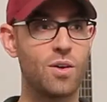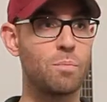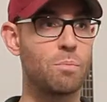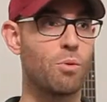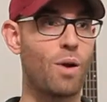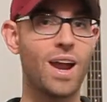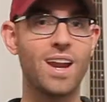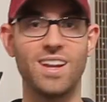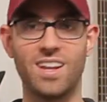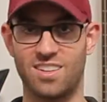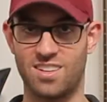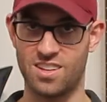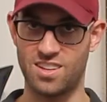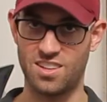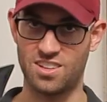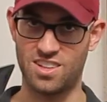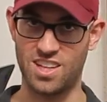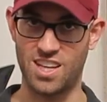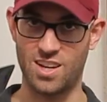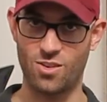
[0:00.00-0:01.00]
brightness in the
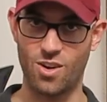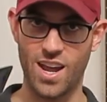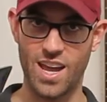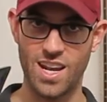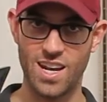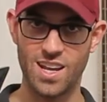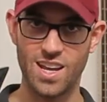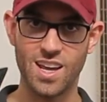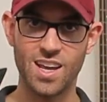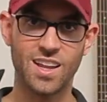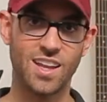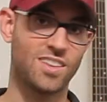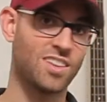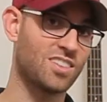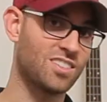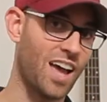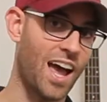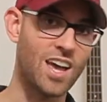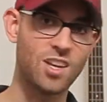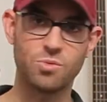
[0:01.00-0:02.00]
scene, right? Like the
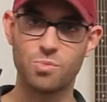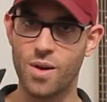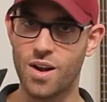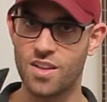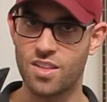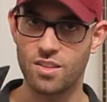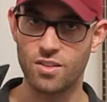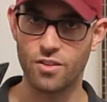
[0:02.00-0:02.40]
sky is brighter in the